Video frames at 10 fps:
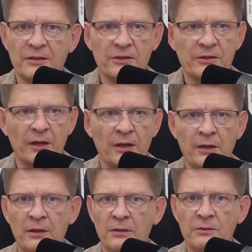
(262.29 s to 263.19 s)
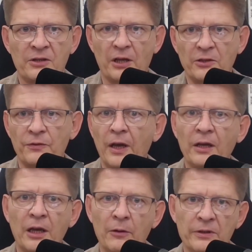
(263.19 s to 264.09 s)
say,
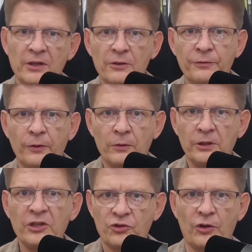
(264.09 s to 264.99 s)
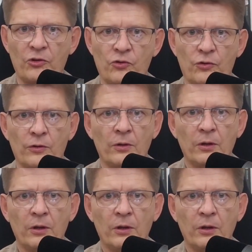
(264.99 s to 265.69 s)
satisfying our need for literature.